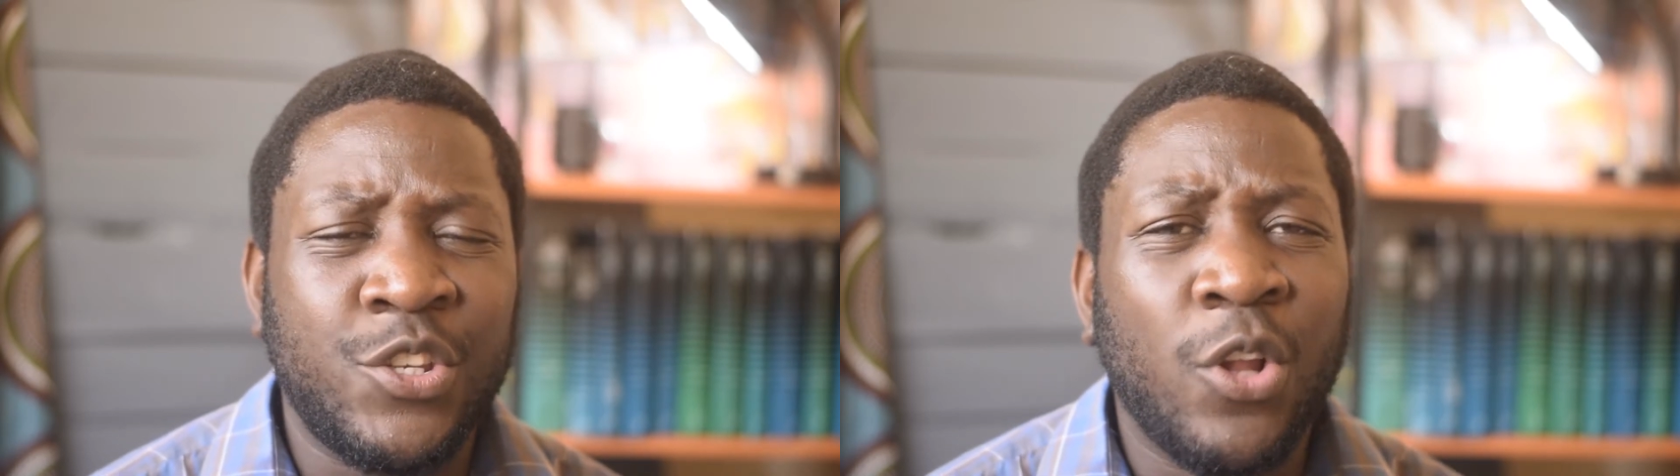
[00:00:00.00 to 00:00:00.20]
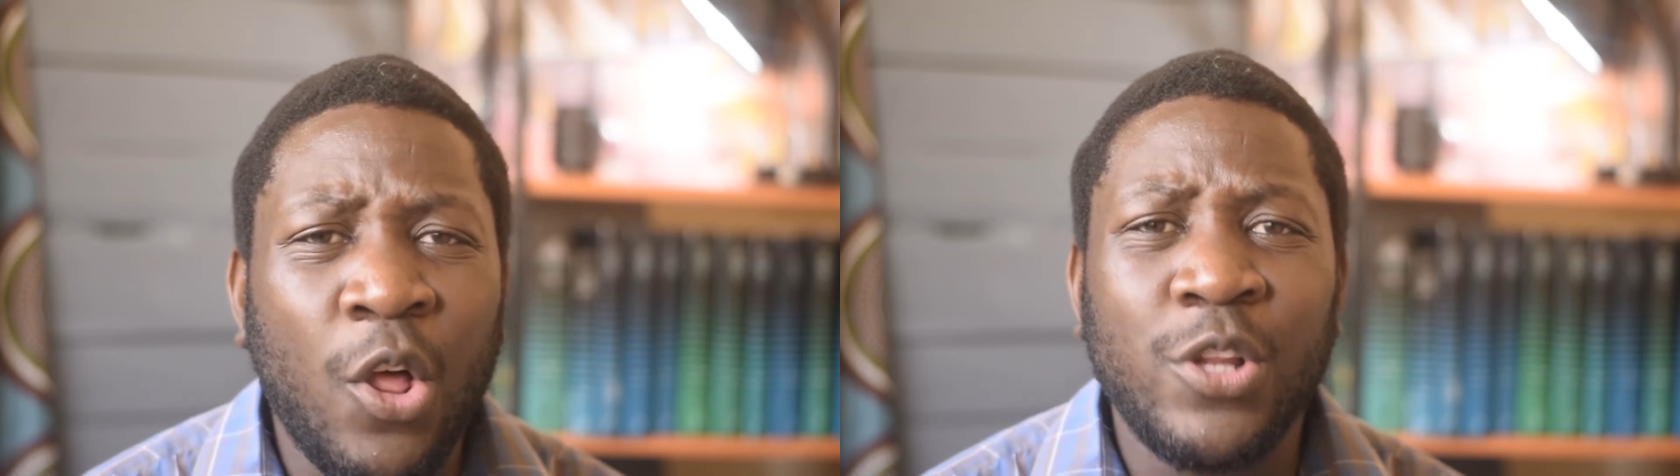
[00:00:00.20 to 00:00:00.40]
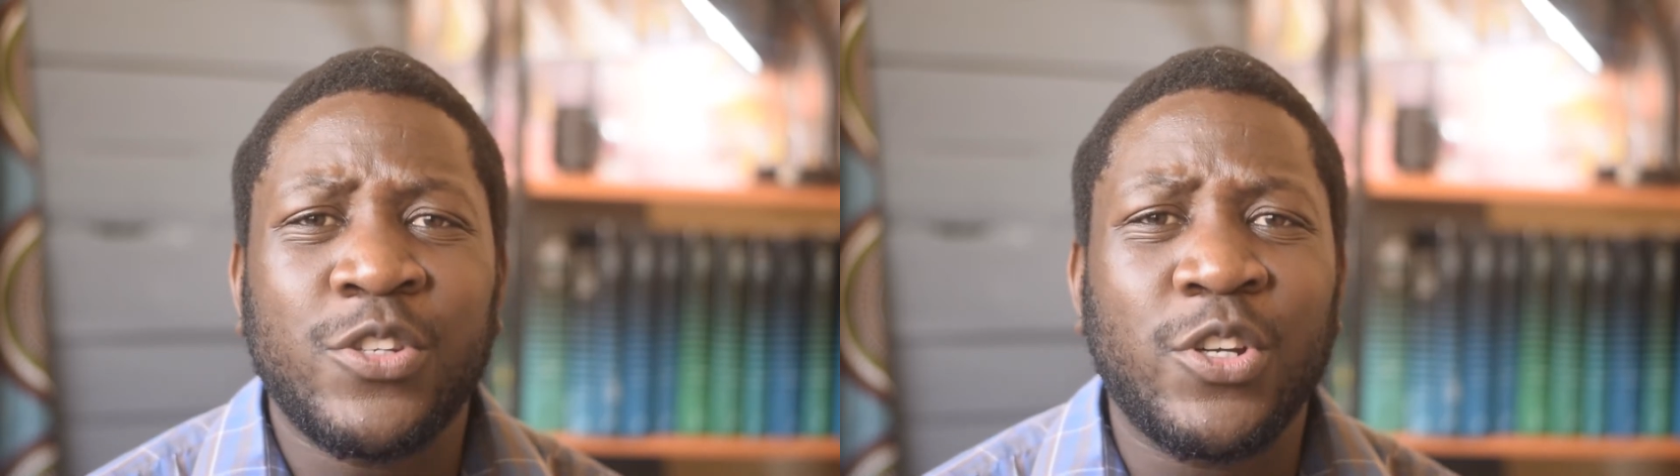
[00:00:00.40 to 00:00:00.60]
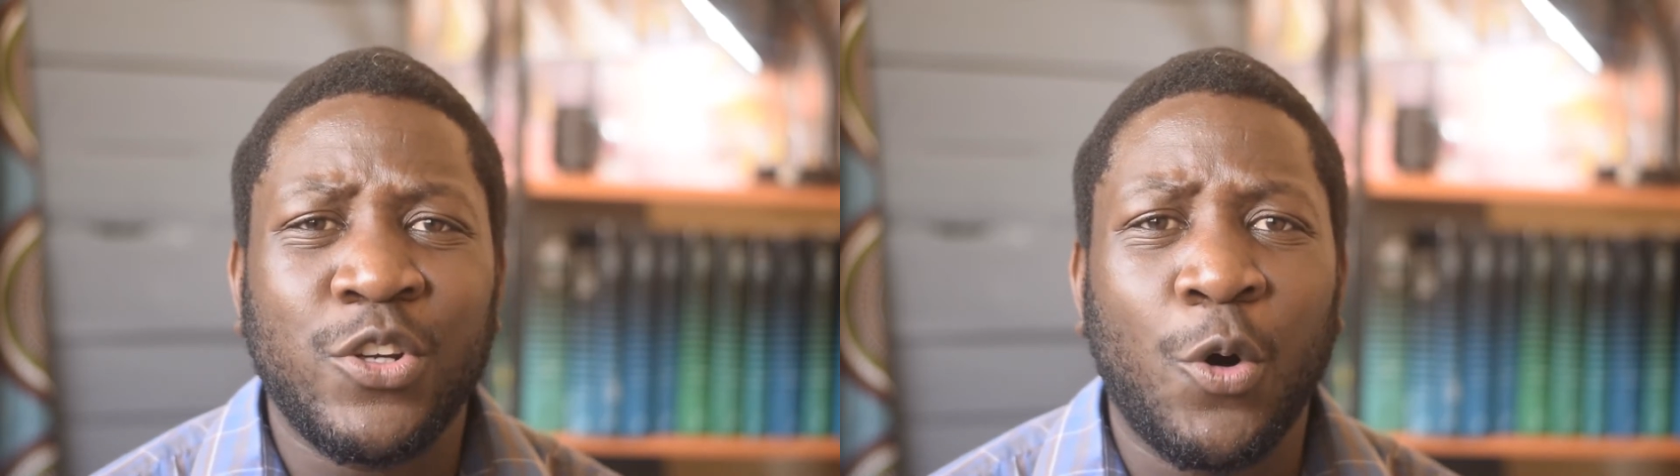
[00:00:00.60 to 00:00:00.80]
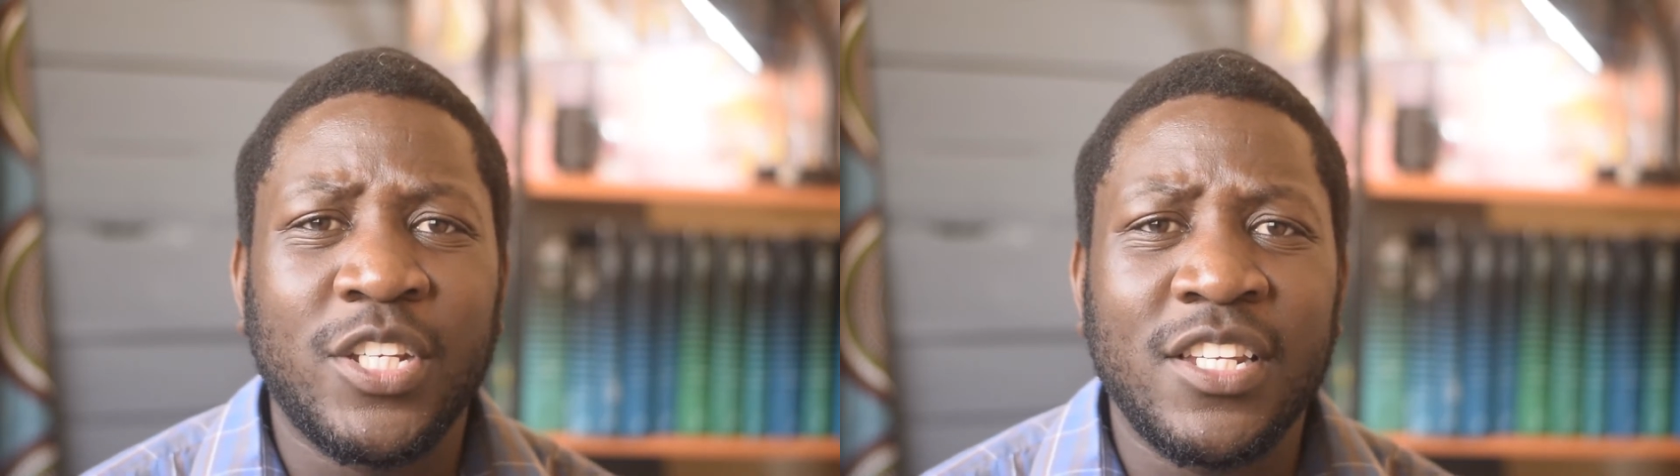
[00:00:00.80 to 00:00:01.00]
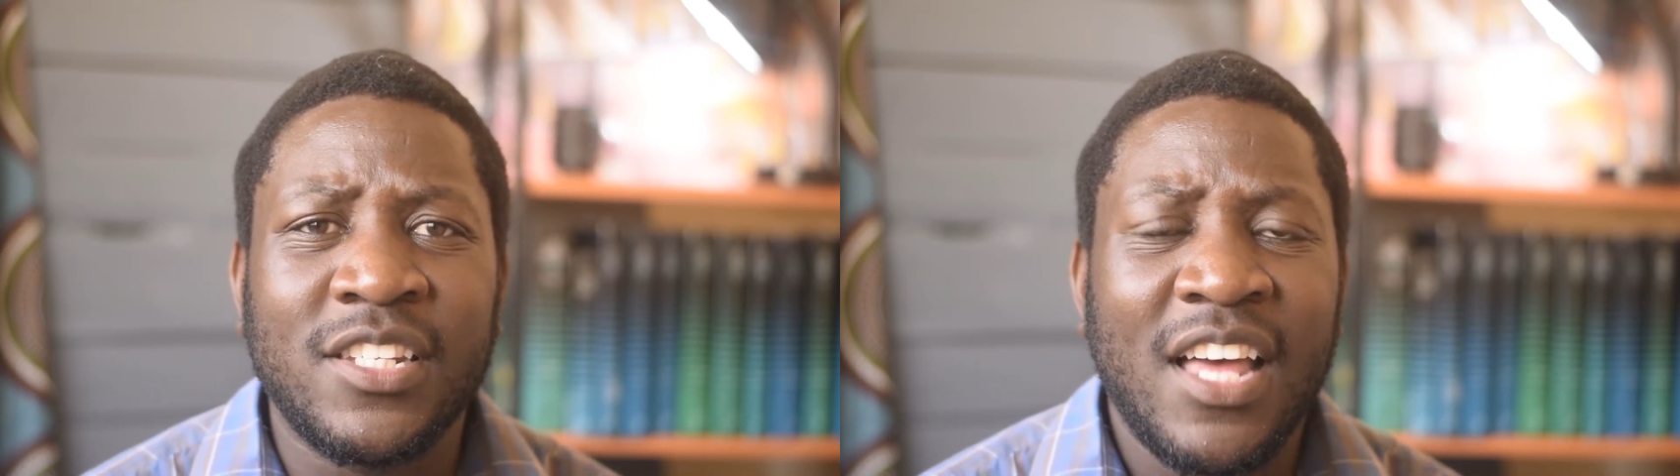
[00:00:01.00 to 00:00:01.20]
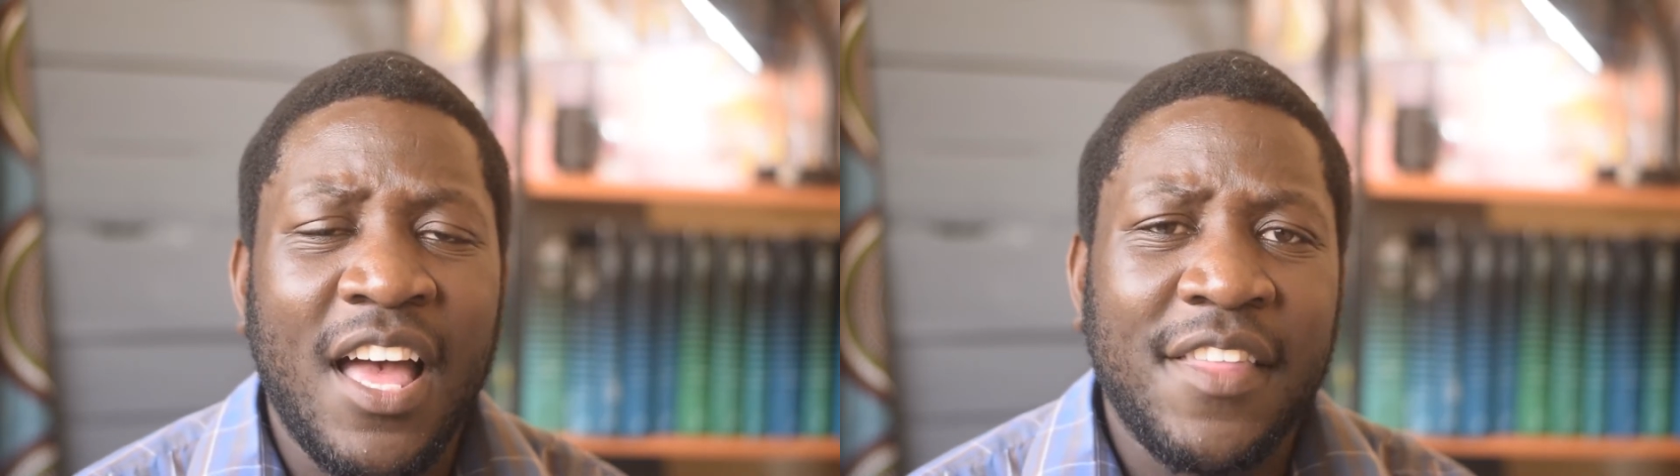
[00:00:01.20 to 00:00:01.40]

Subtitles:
You'll also notice